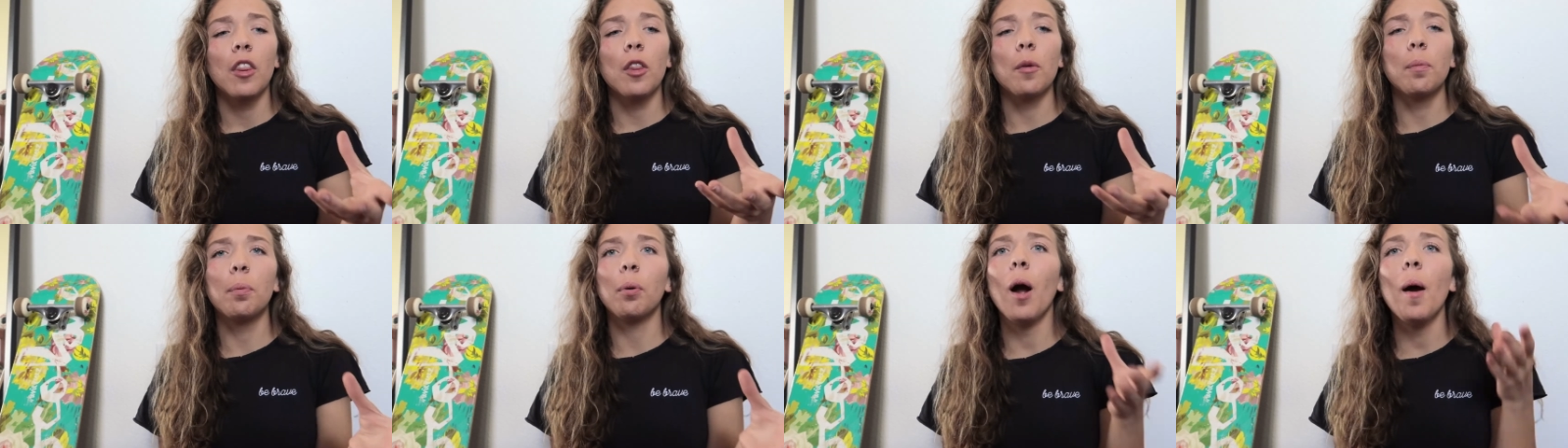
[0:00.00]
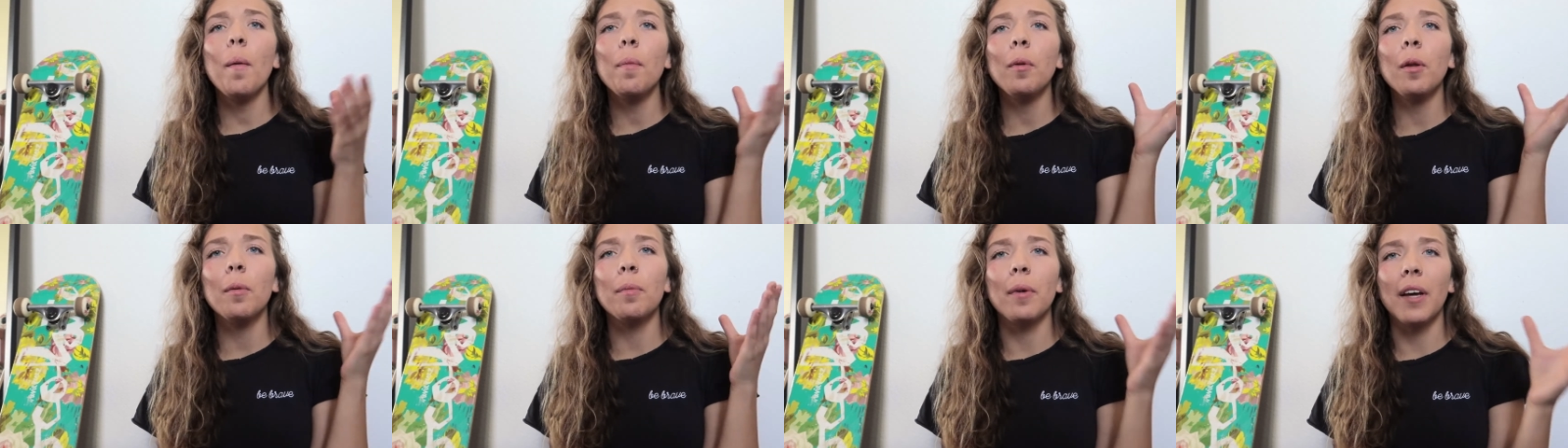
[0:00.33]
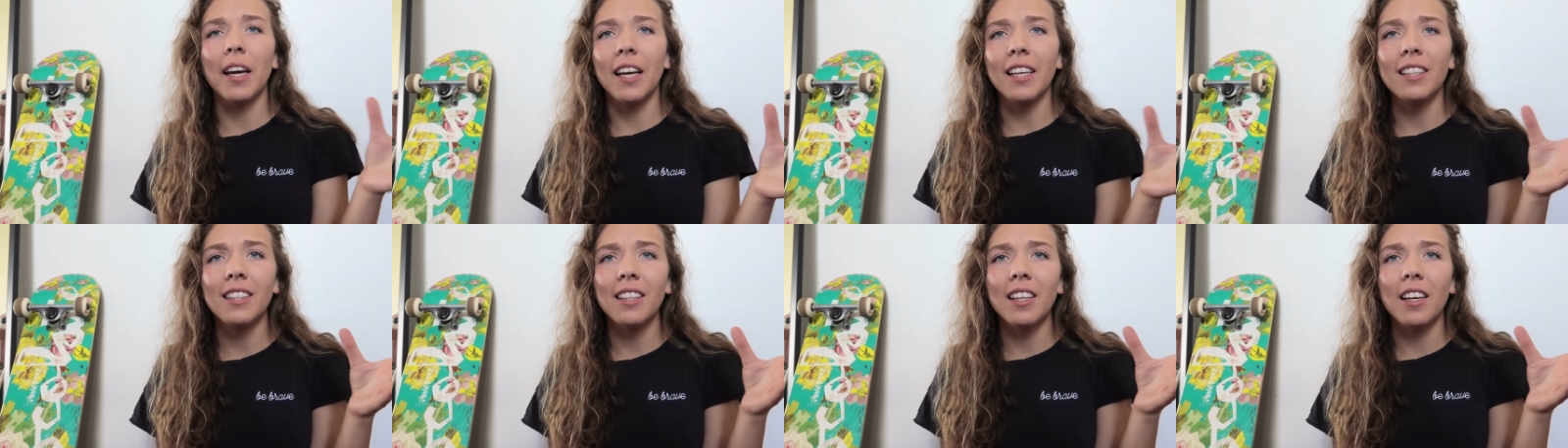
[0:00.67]
The problem
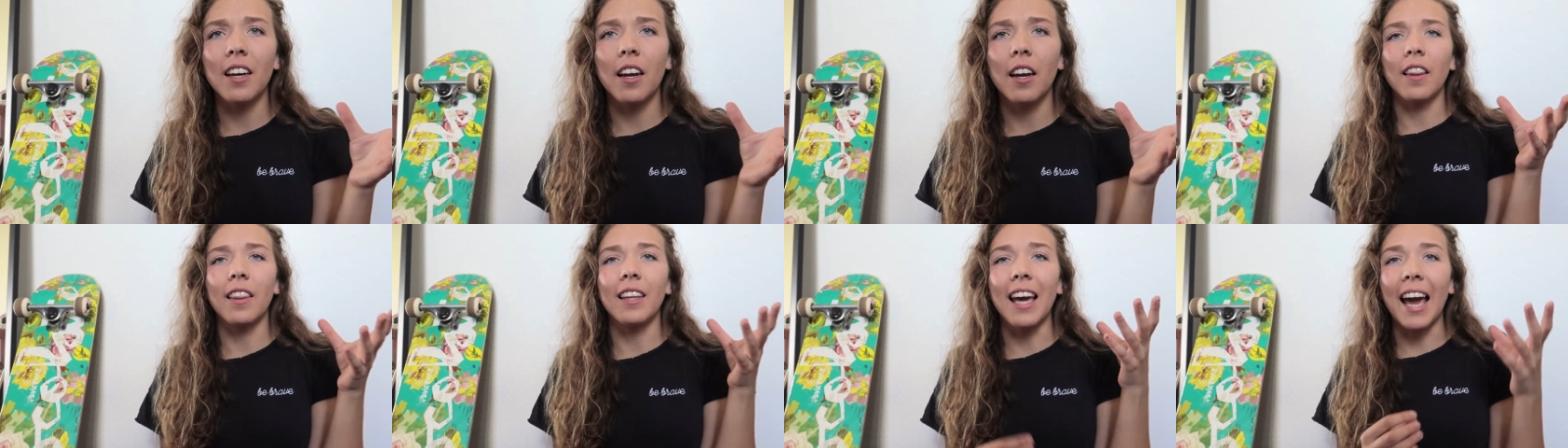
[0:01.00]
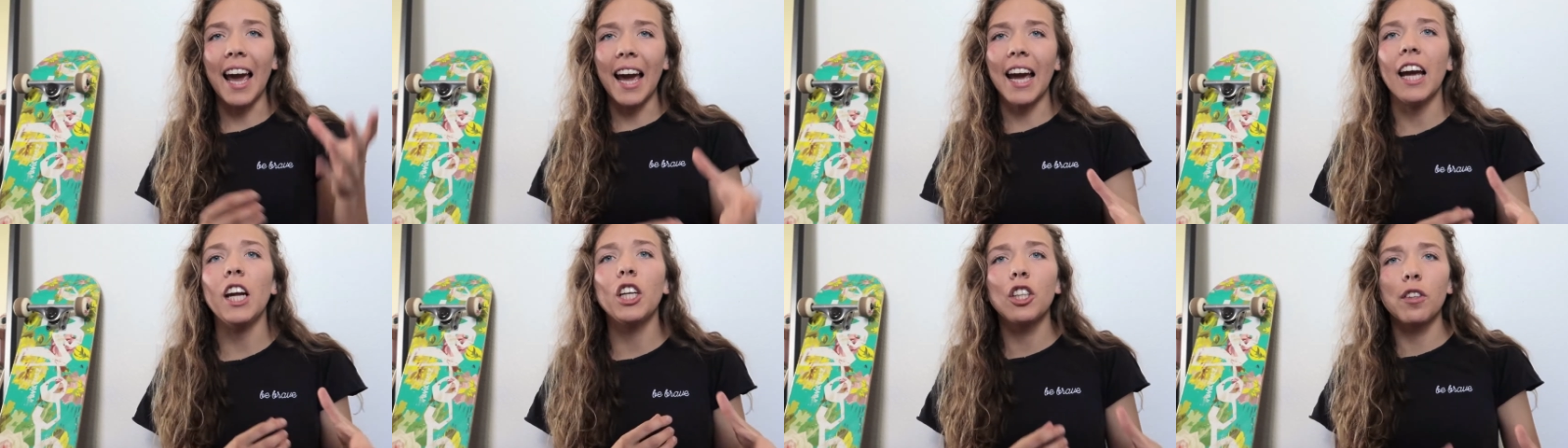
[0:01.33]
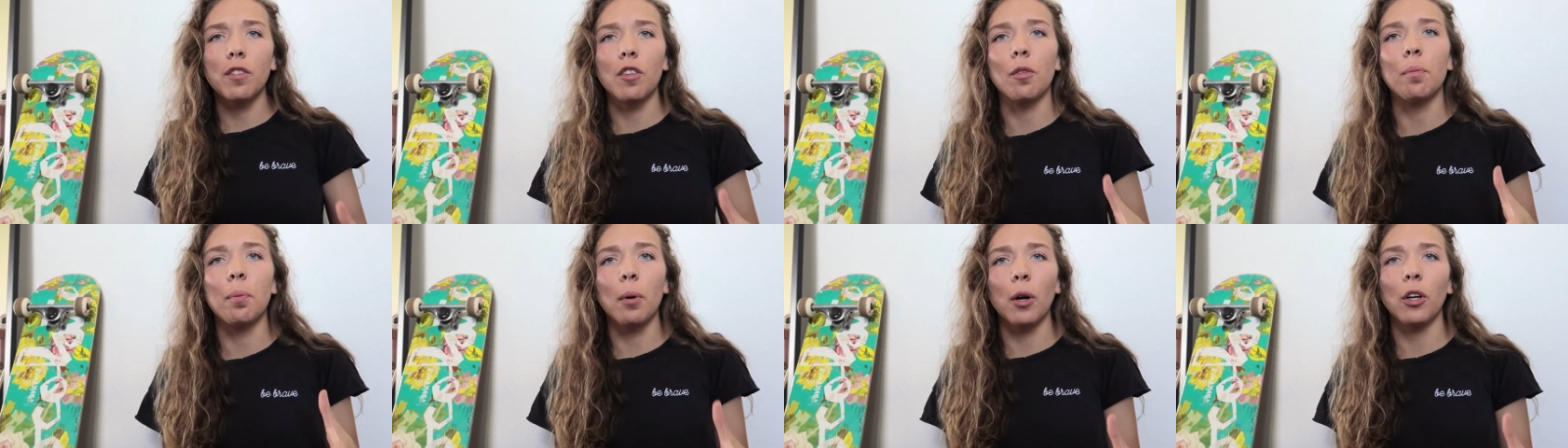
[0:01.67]
isn't the age
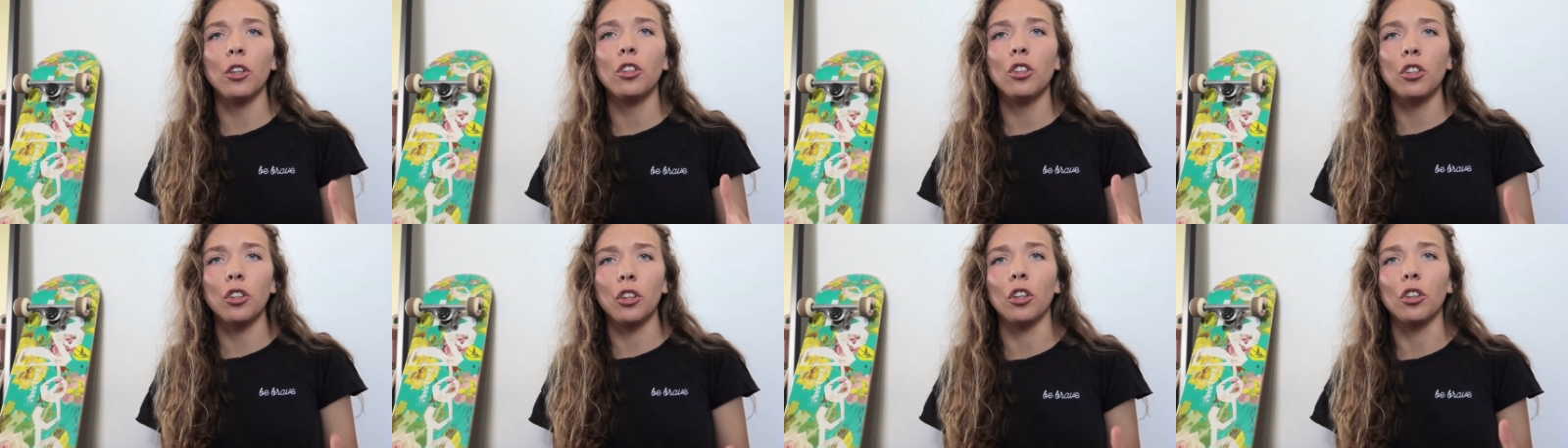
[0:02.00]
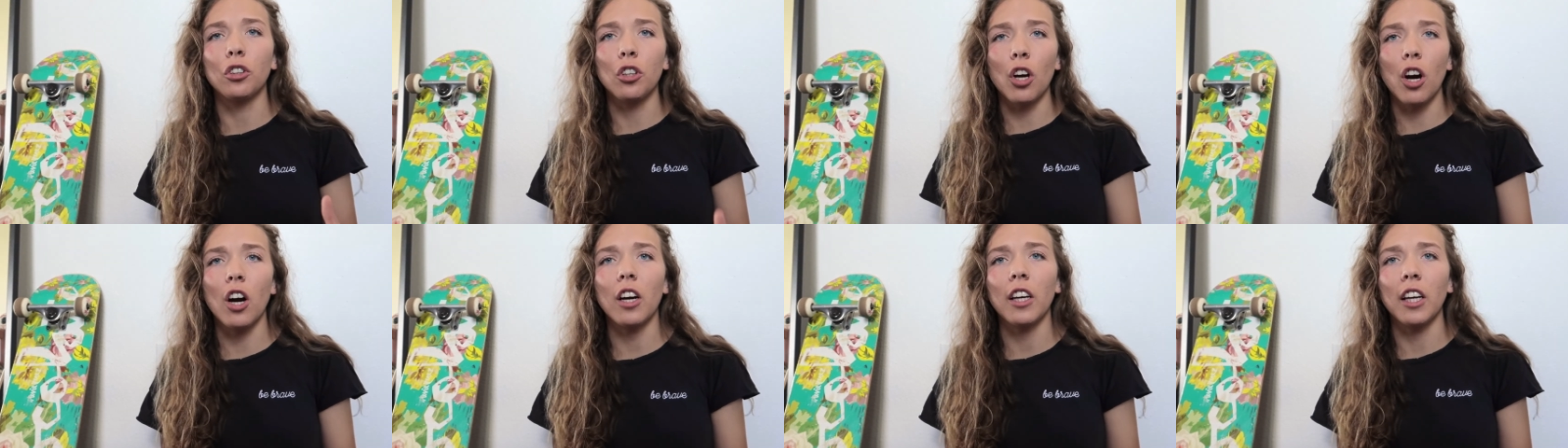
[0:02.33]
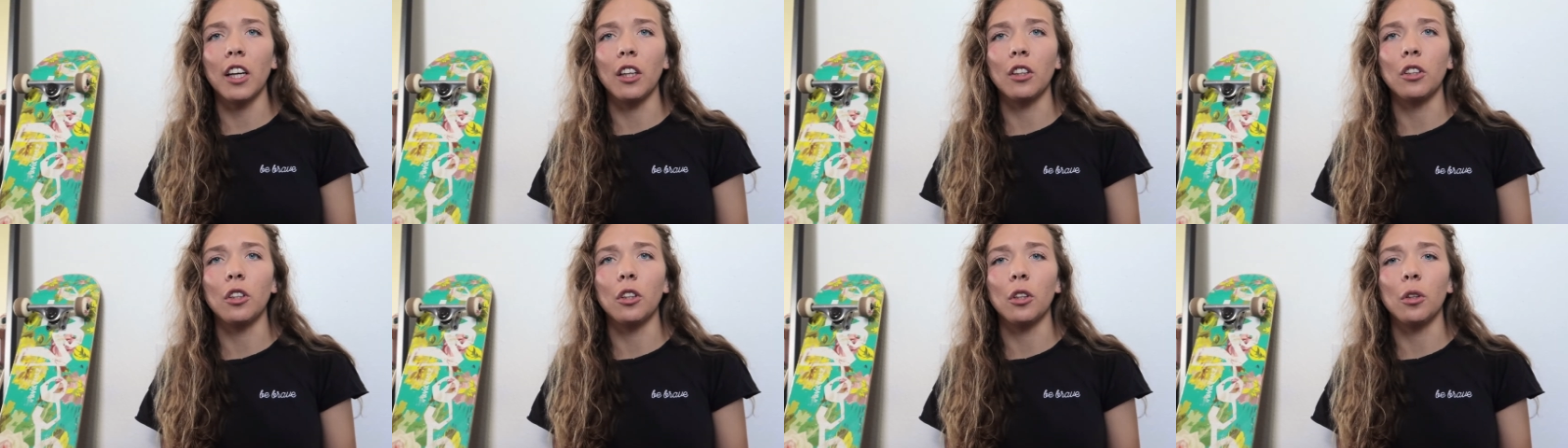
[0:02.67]
of the person you're
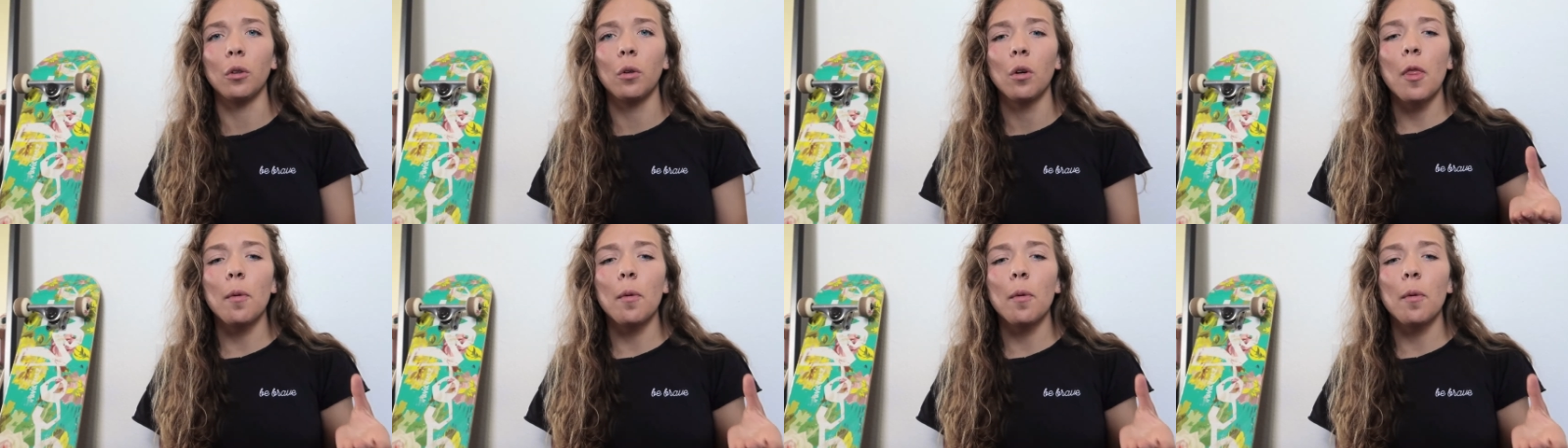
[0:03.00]
talking to.